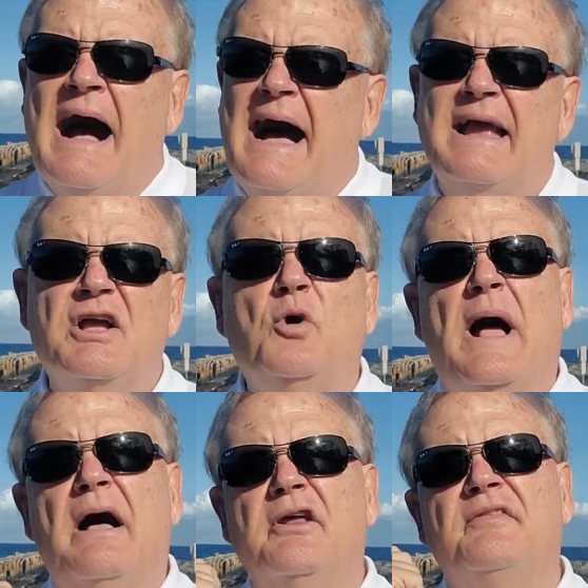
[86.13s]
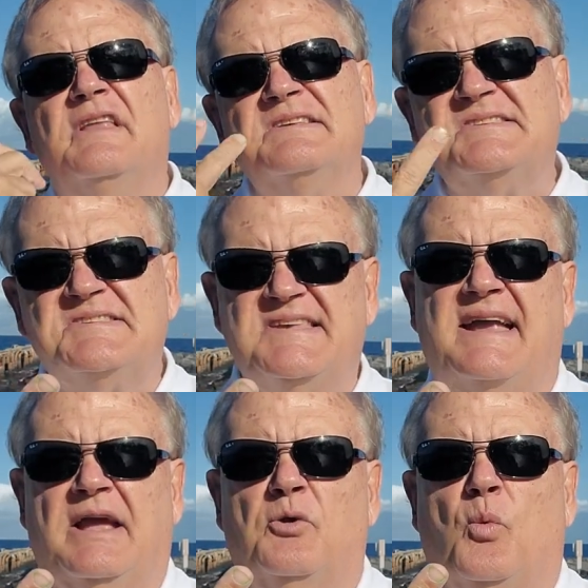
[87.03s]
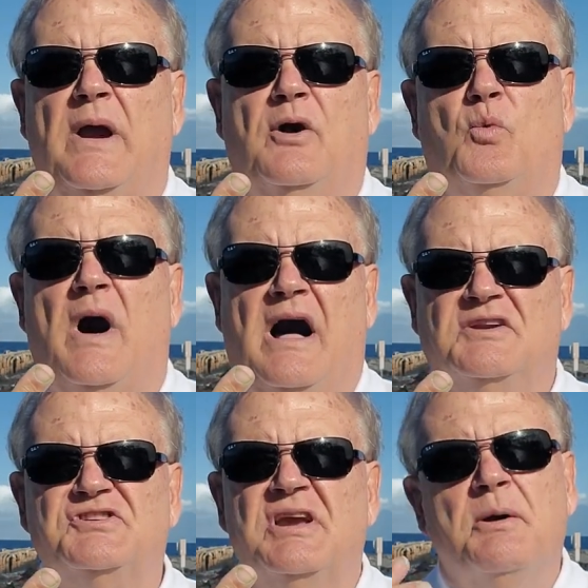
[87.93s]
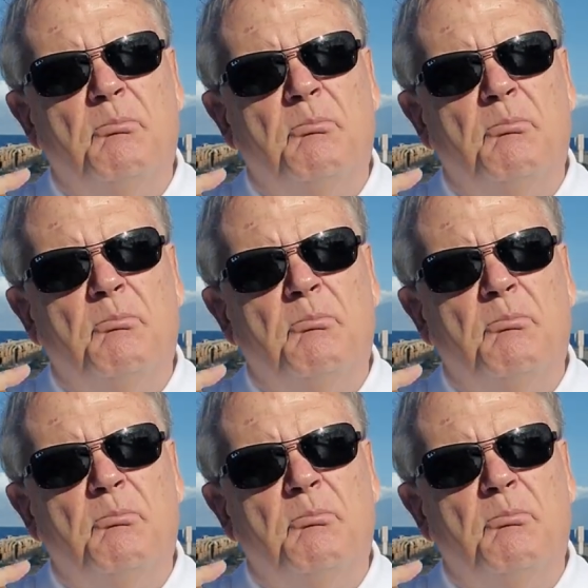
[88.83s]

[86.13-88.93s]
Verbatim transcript: I go out on the second whale watch.